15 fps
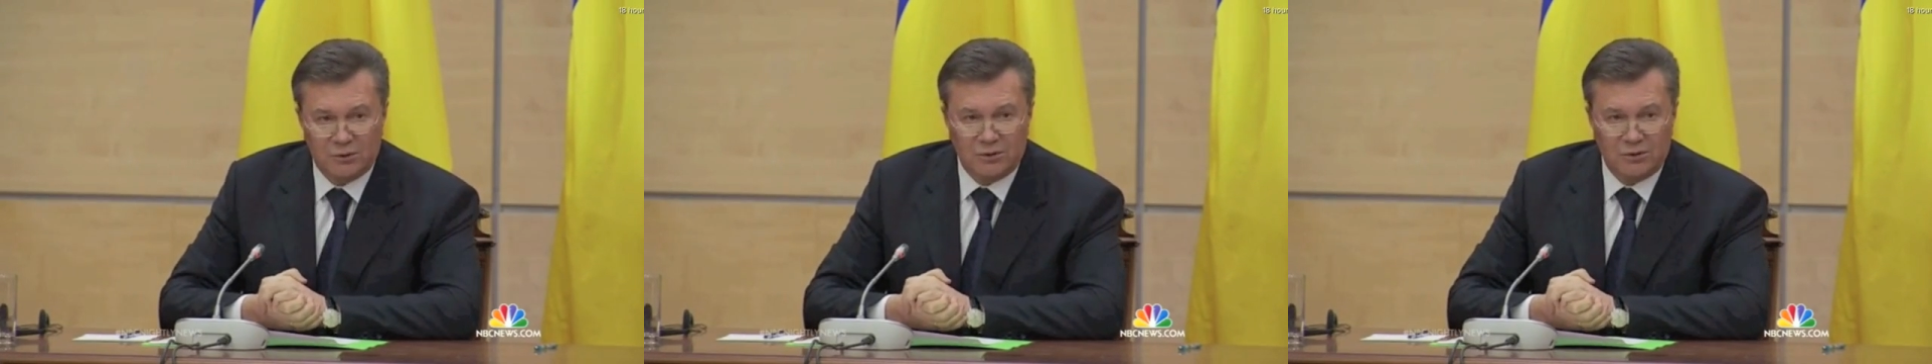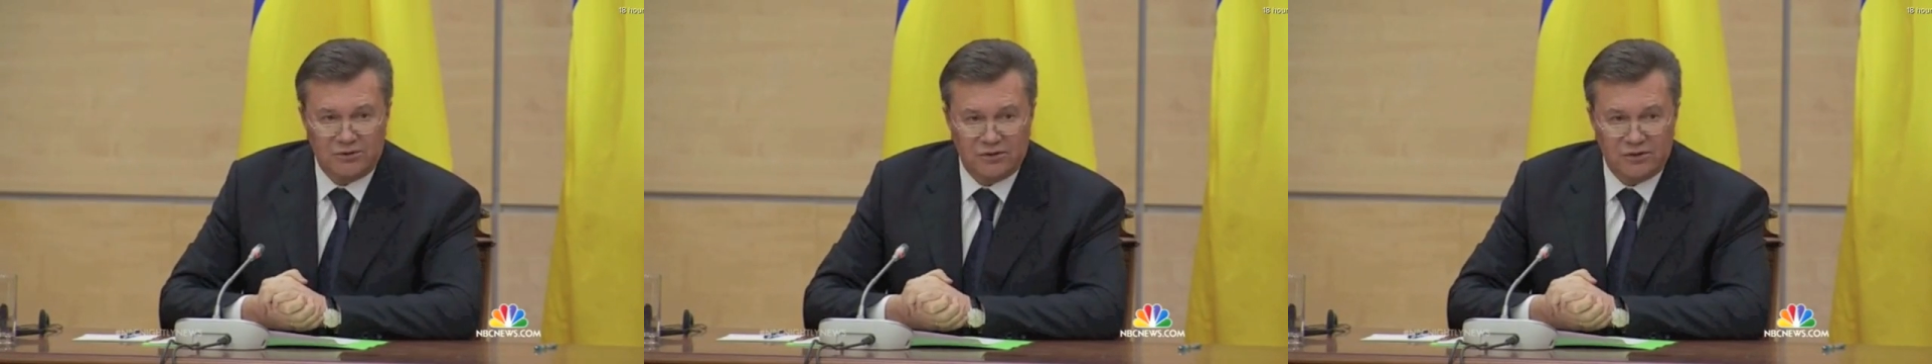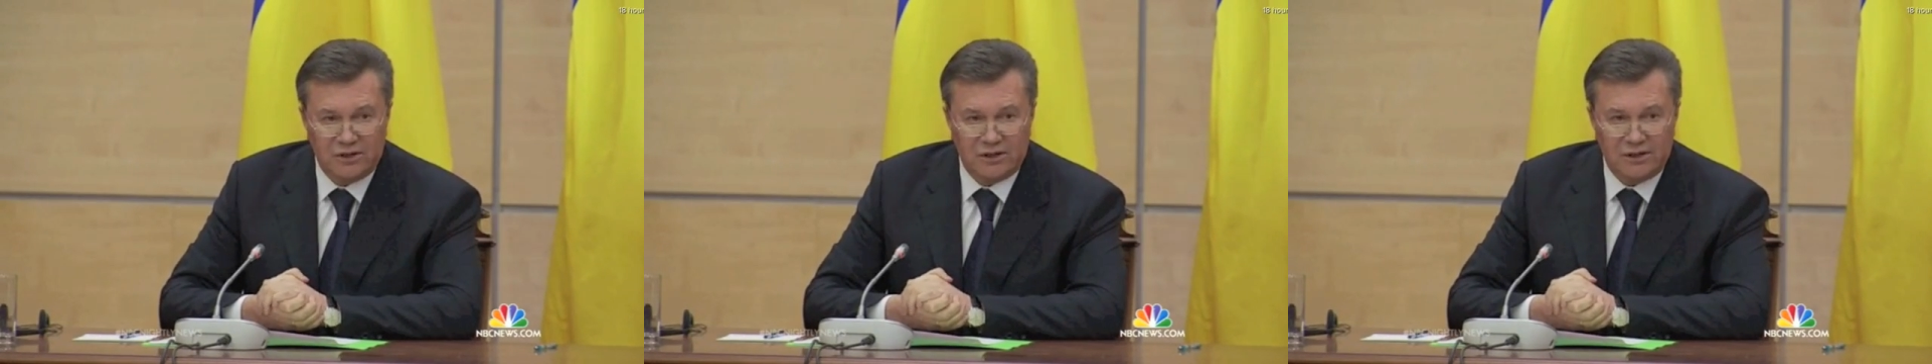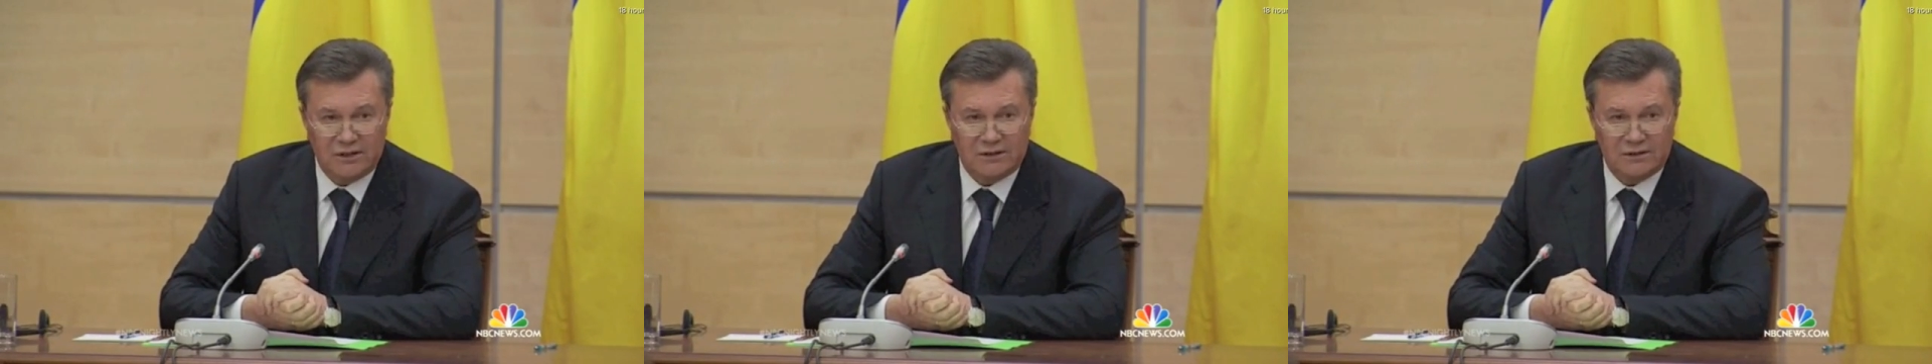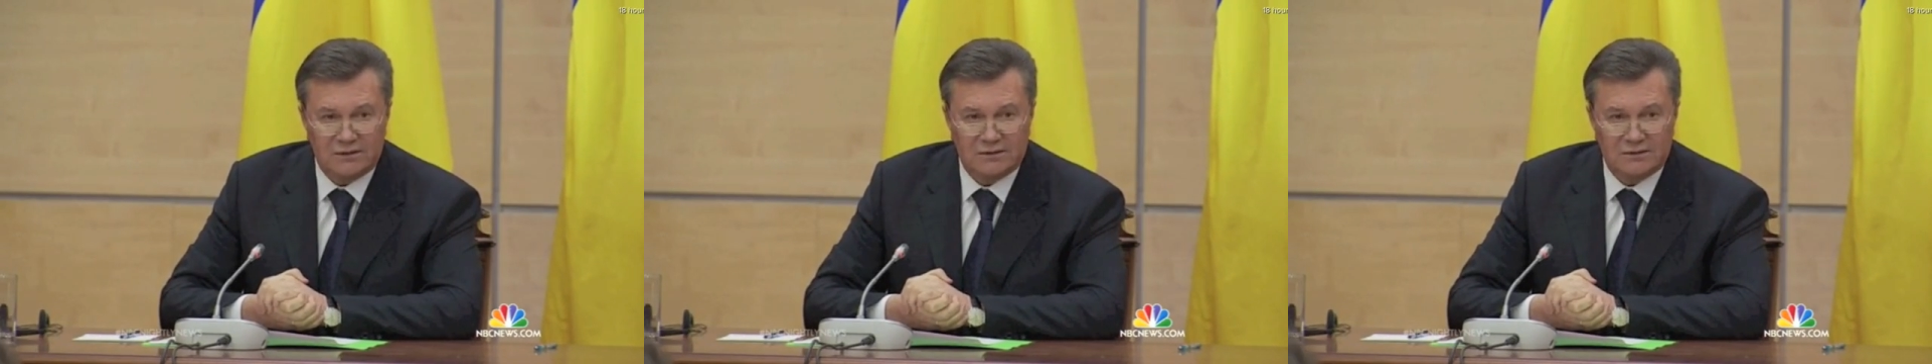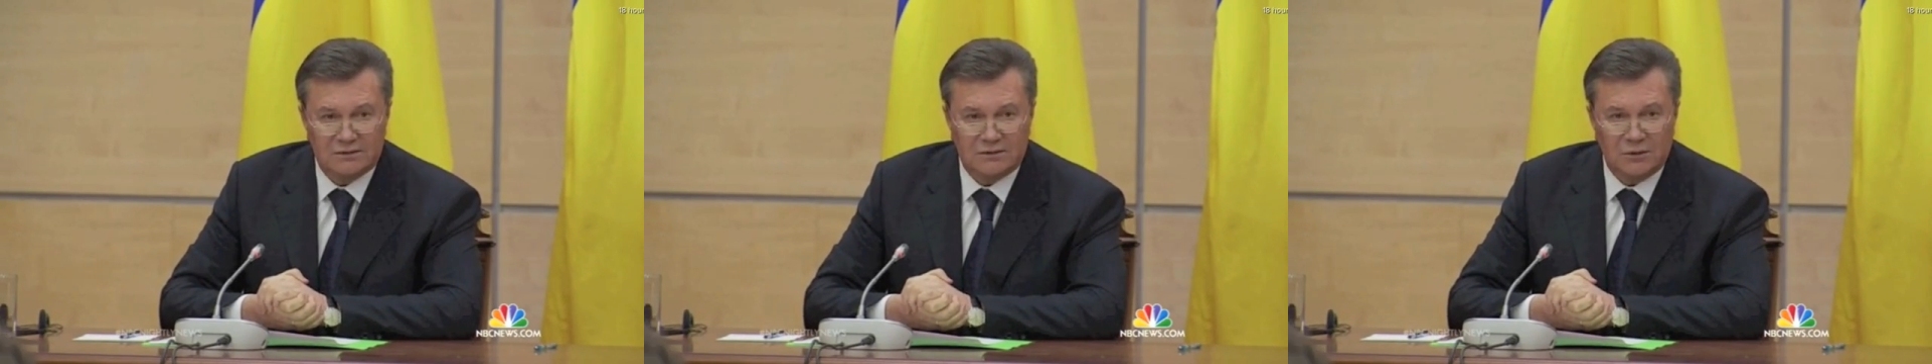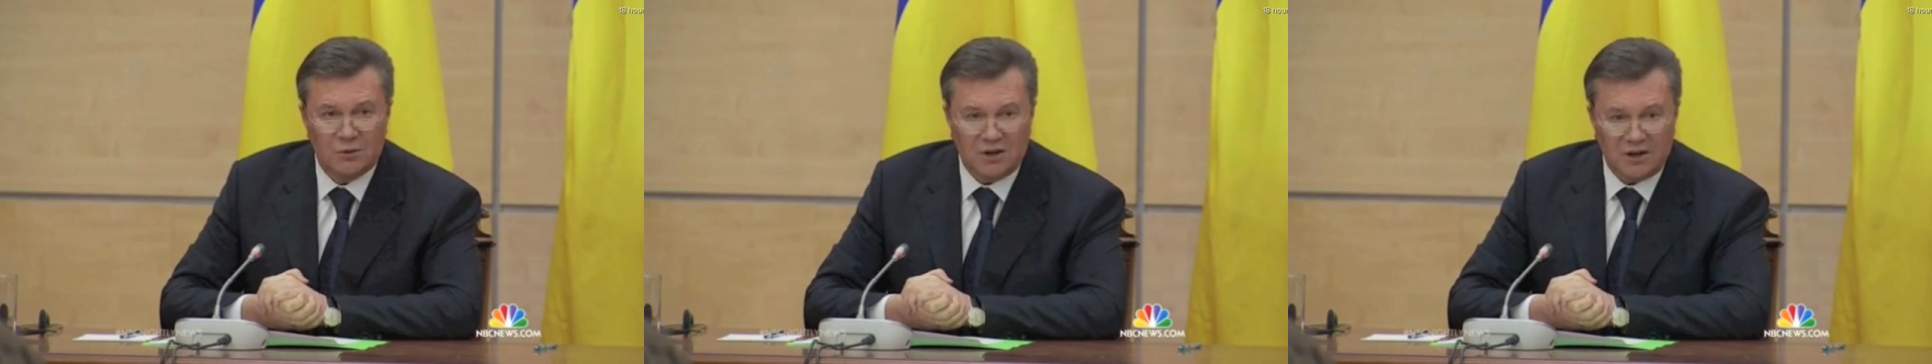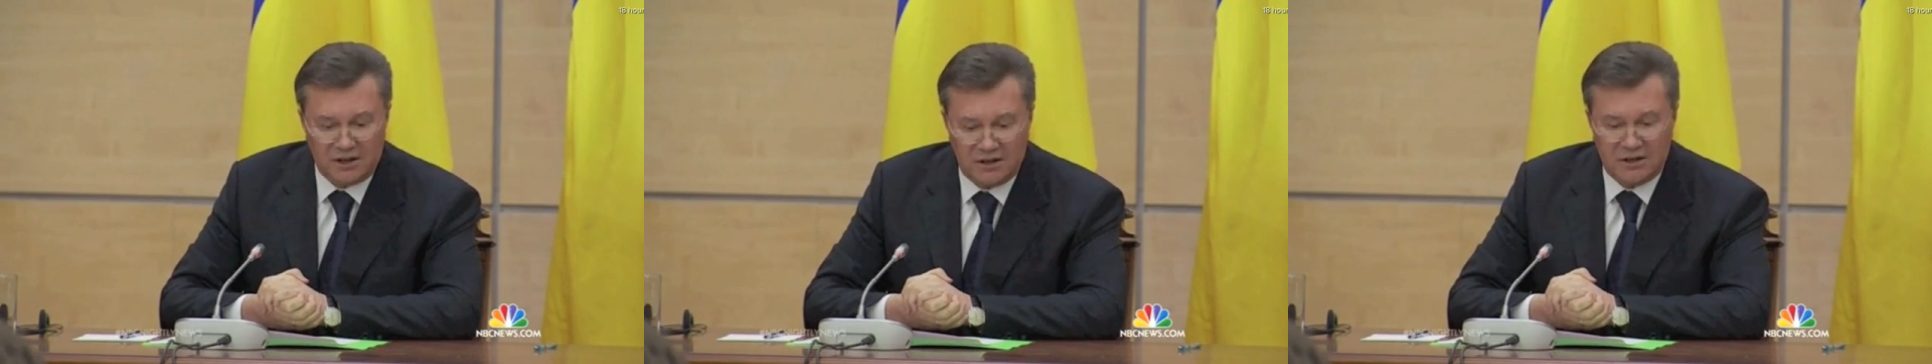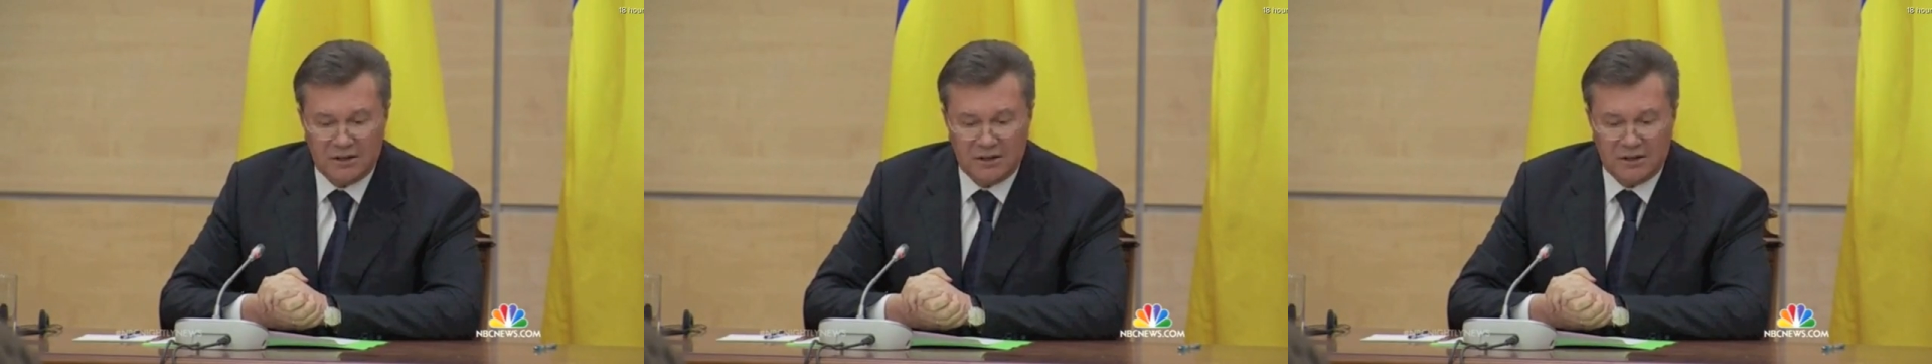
can't be a bystander.